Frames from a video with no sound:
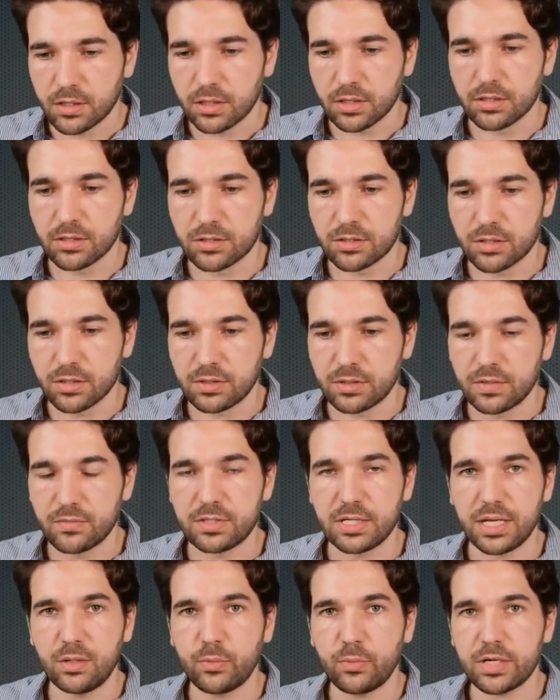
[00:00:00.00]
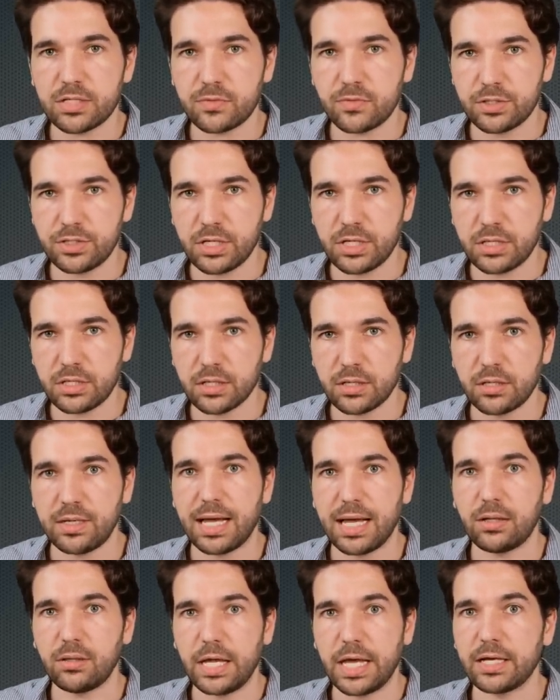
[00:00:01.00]
conservatives in West Virginia
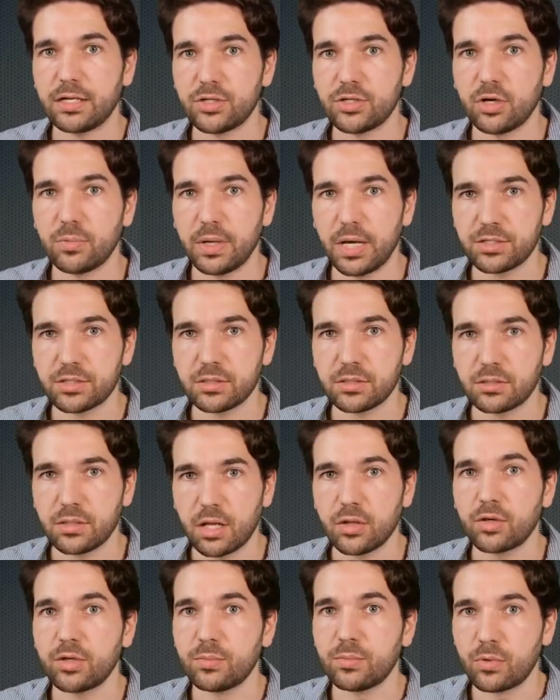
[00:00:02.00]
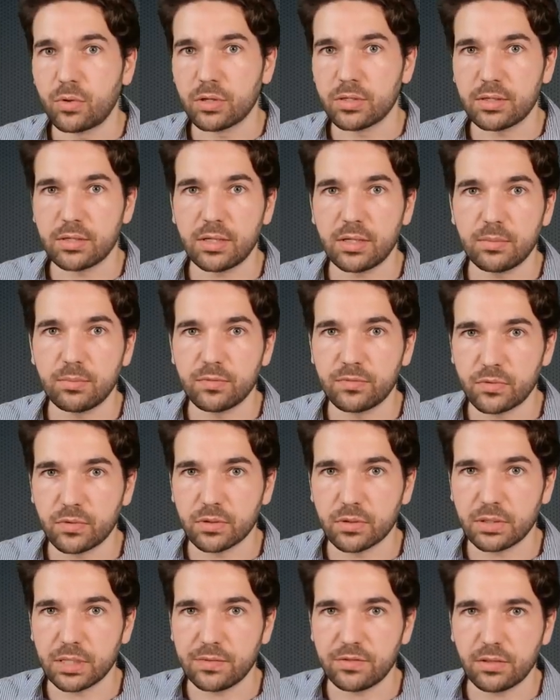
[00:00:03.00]
now like Joe Manchin a little more than they did
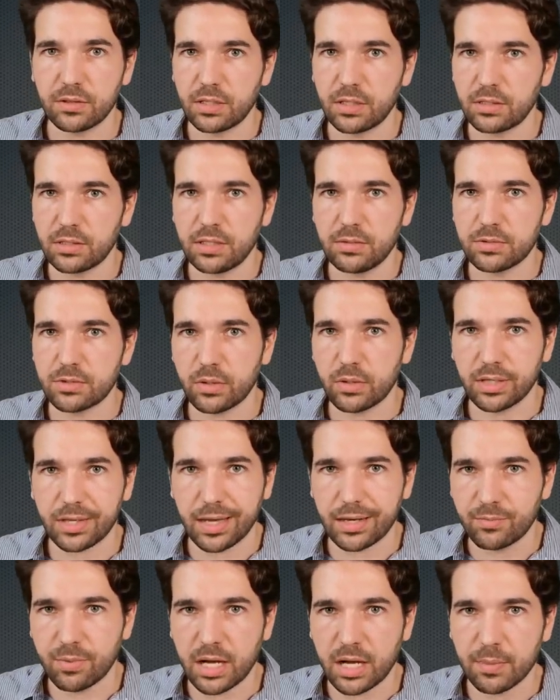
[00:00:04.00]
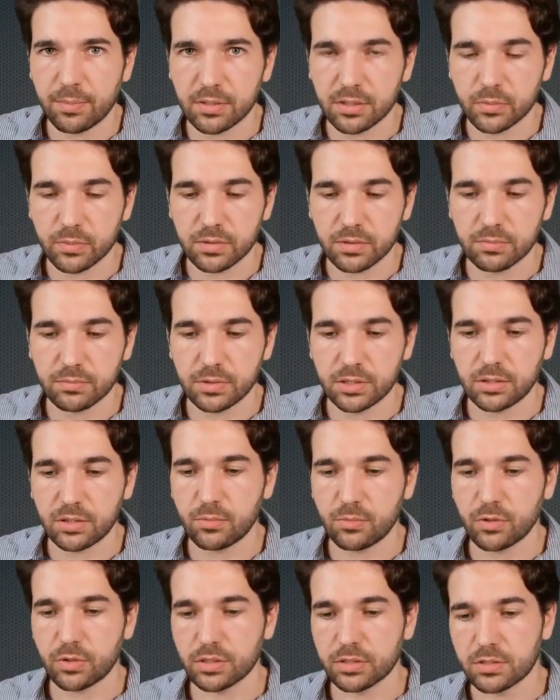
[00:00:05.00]
before, even though he was already kind of popular with, you know,
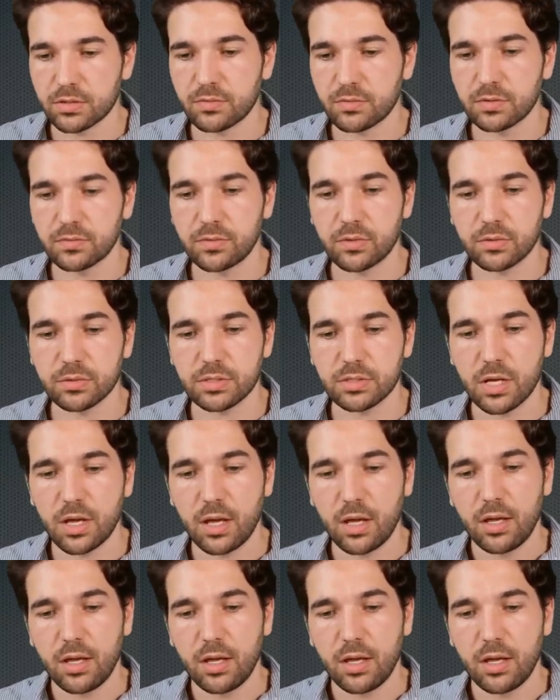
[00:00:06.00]
more conservative voters.